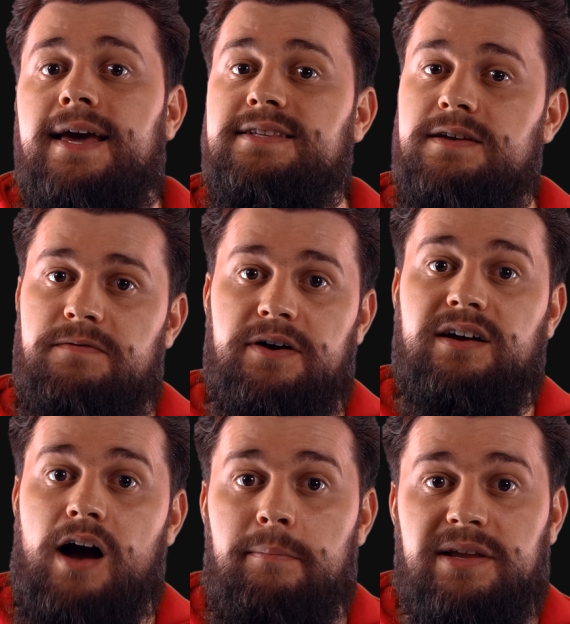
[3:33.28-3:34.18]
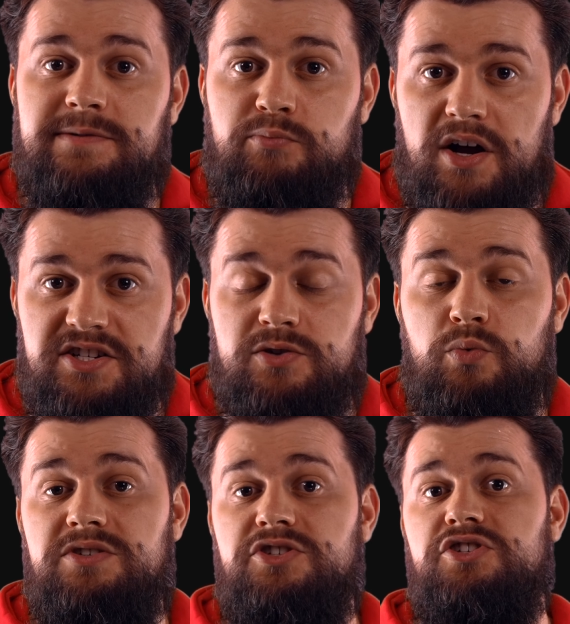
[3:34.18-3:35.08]
it's a very complex project
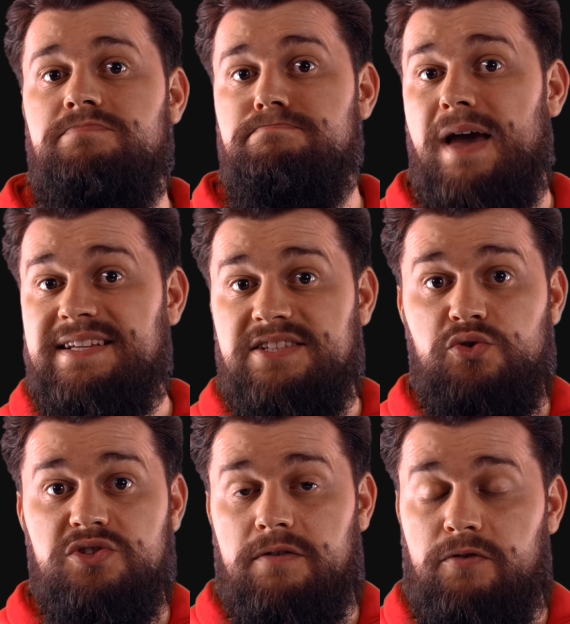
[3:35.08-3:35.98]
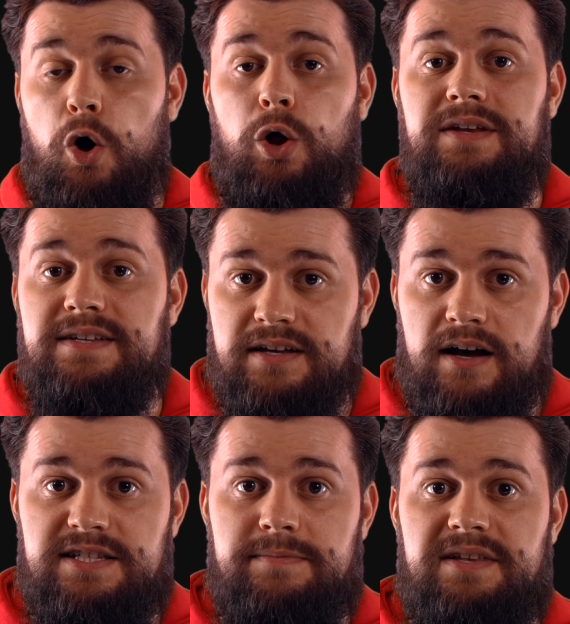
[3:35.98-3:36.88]
which makes use of all these
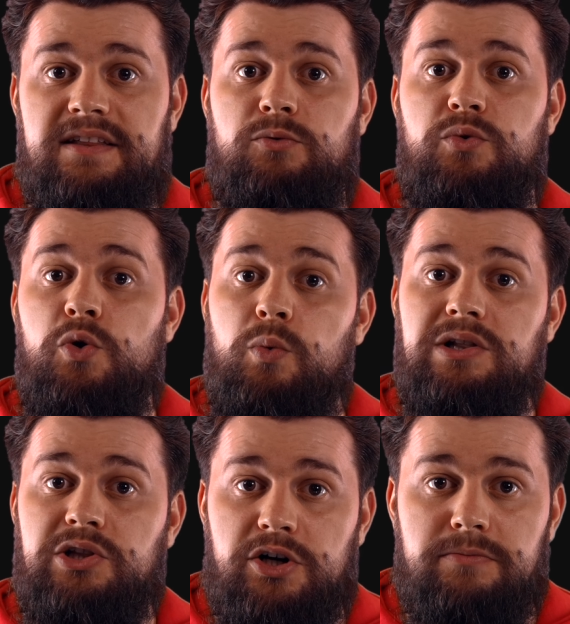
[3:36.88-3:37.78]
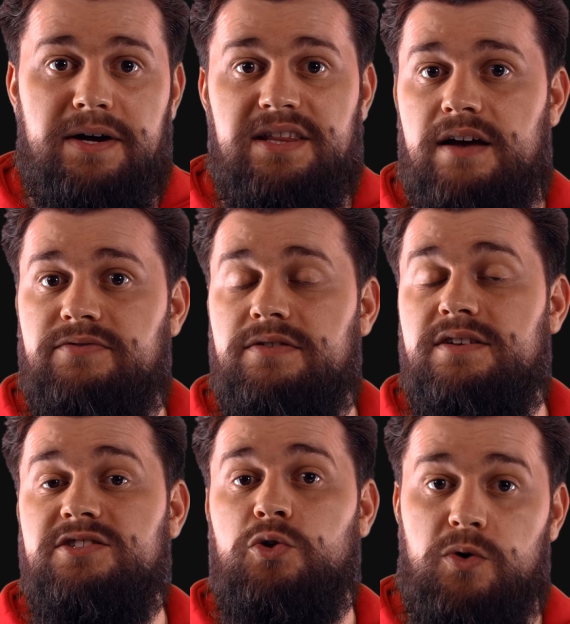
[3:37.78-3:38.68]
concepts that you will learn by the end of
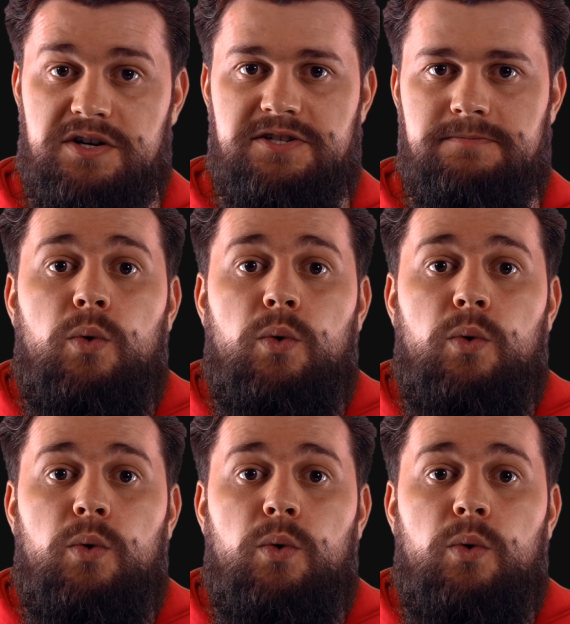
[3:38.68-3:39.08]
this course.